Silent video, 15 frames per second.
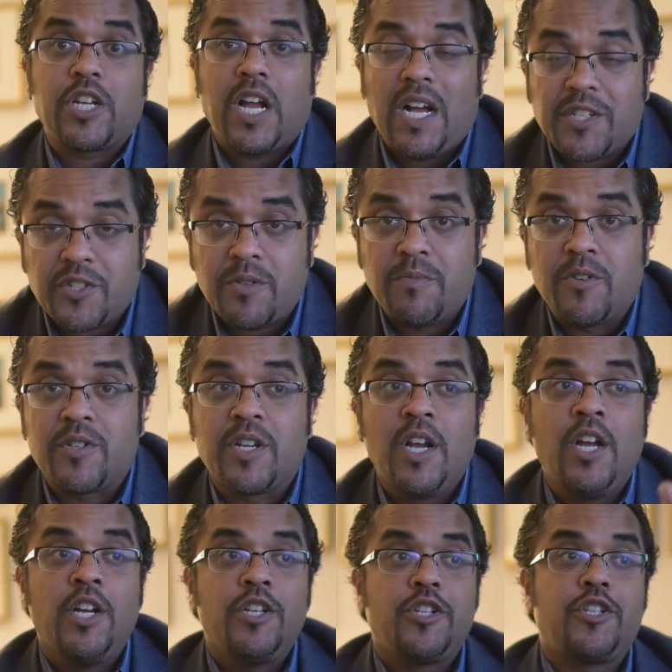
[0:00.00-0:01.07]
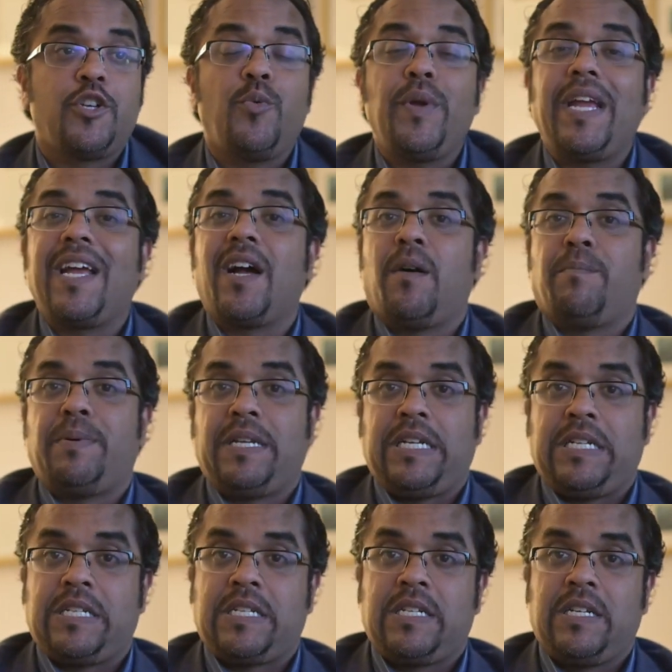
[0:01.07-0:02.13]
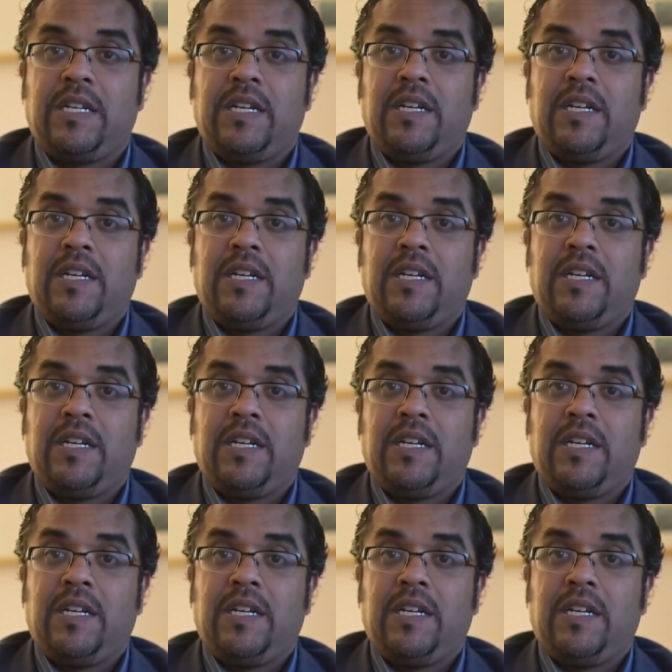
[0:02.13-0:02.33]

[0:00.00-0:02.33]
customers suing companies.